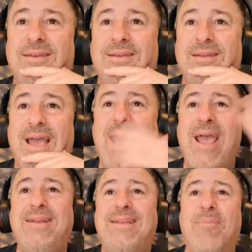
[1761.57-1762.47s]
Hey,
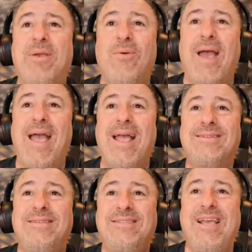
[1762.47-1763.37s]

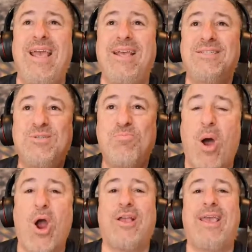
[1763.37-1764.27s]
WNC
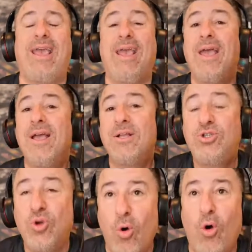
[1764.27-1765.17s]
Sparky
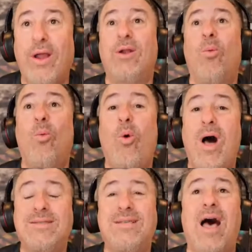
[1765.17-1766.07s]
joined.
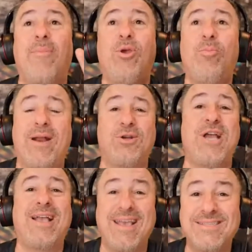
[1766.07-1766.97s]
What's up? You better check
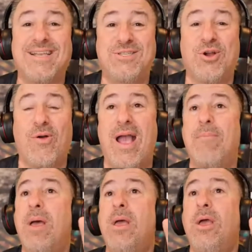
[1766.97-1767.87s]
his Instagram.
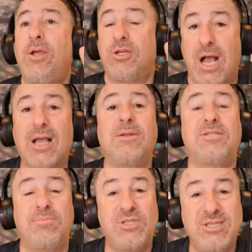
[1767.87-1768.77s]
You're talking some
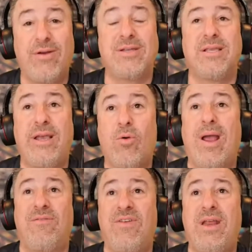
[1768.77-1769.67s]
seriously great
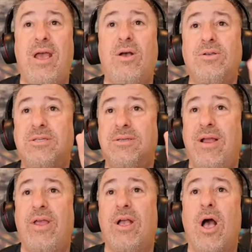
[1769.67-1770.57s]
videos. There
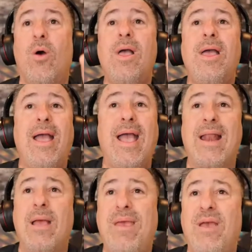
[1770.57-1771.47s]
you go.
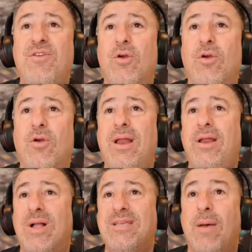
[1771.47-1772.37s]
NME, if you're in
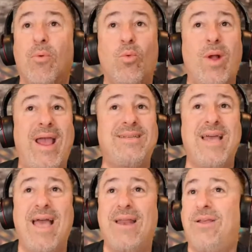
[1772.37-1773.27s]
here, what's up?
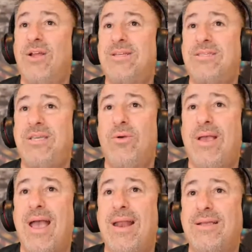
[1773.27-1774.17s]
Ray 10, good to
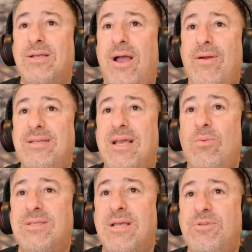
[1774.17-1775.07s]
see you again. I, already
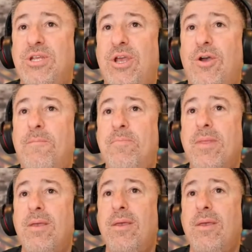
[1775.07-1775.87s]
said what's up to you.